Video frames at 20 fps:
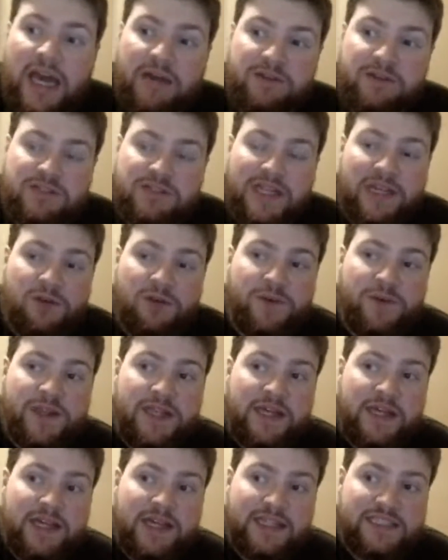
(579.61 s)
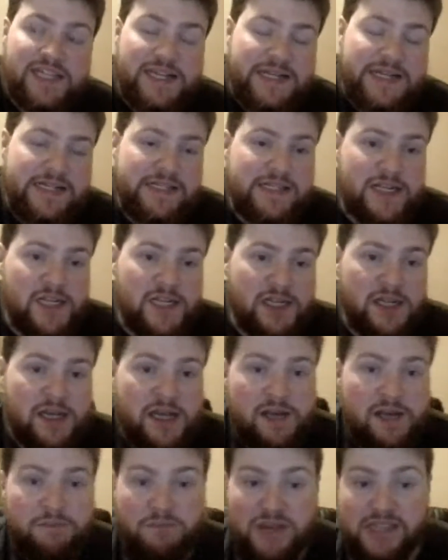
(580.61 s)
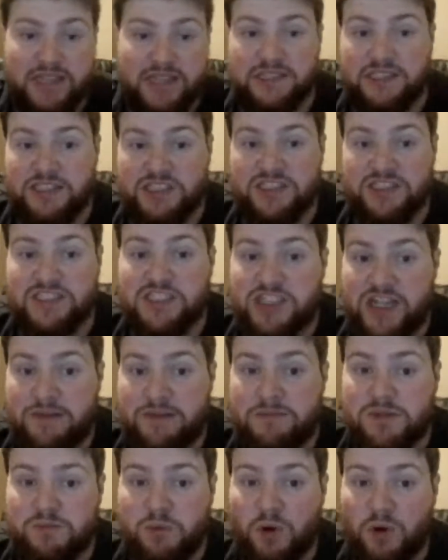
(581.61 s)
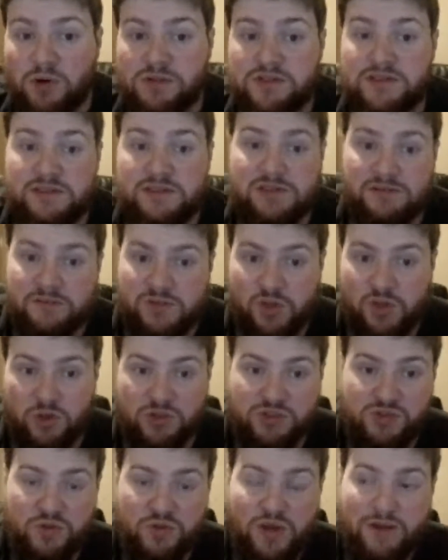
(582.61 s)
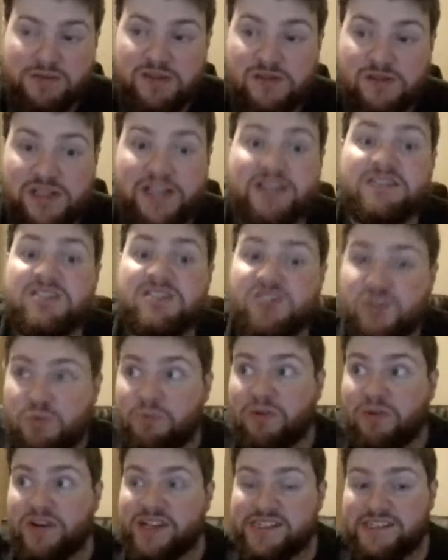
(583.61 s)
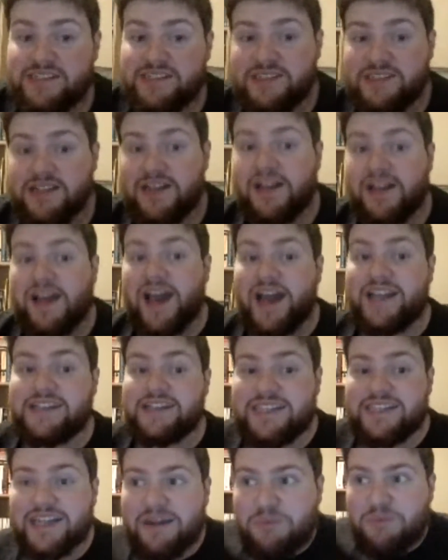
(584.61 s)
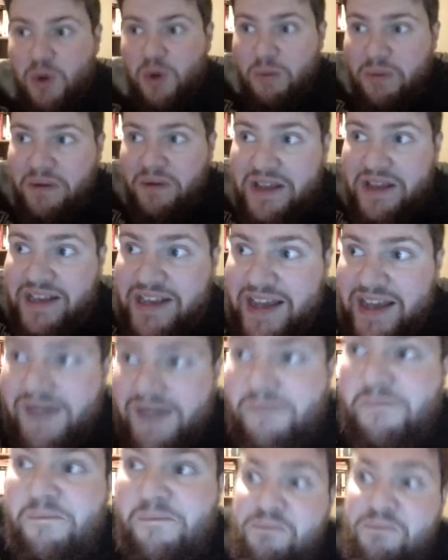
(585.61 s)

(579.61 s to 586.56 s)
it was like really exciting and basically just a James Bond Doctor Who episode, and it super is, and it's like a proper like